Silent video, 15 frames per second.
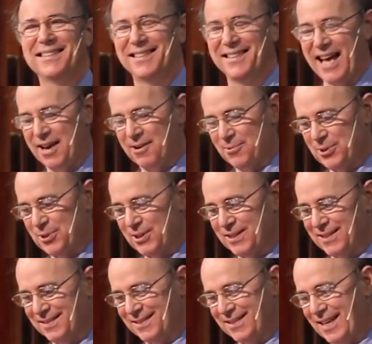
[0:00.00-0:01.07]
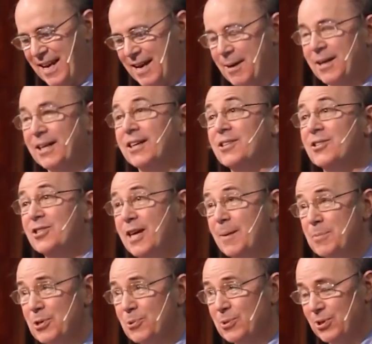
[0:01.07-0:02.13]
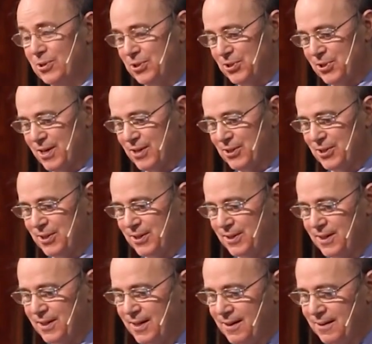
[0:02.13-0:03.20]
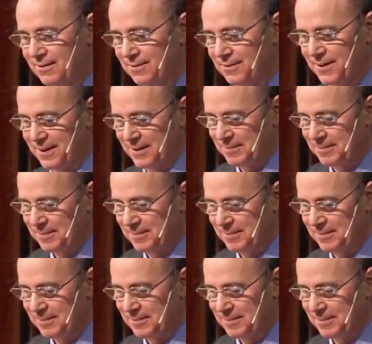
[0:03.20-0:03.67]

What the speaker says: that was a conceptual discussion of